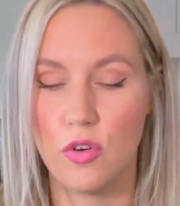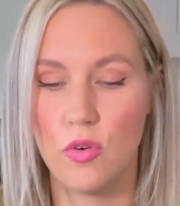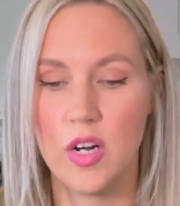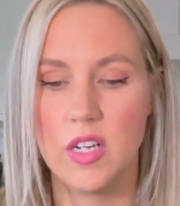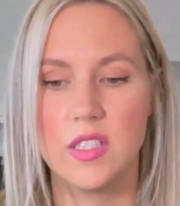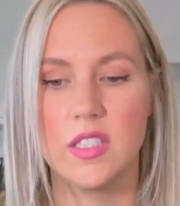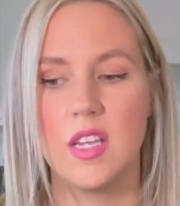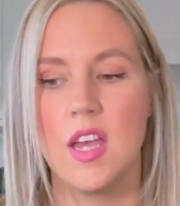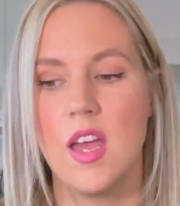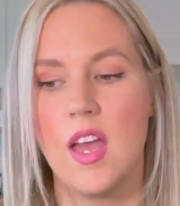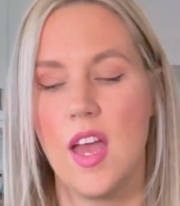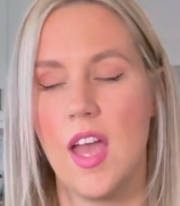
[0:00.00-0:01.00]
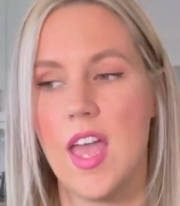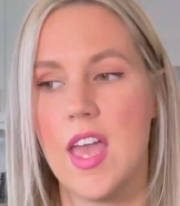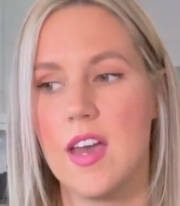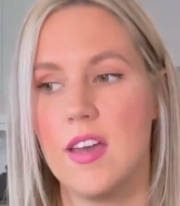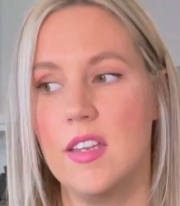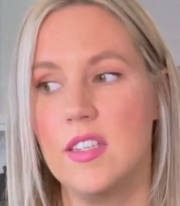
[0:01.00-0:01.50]
course,
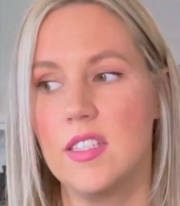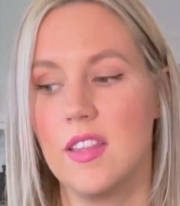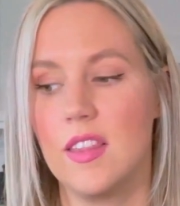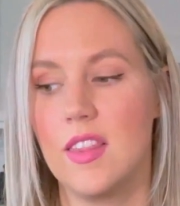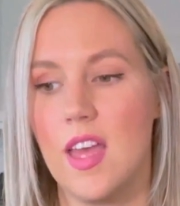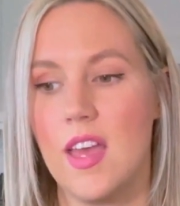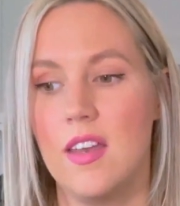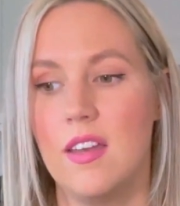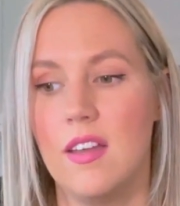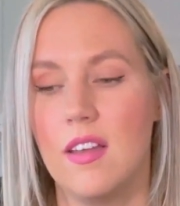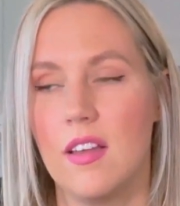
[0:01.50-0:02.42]
and then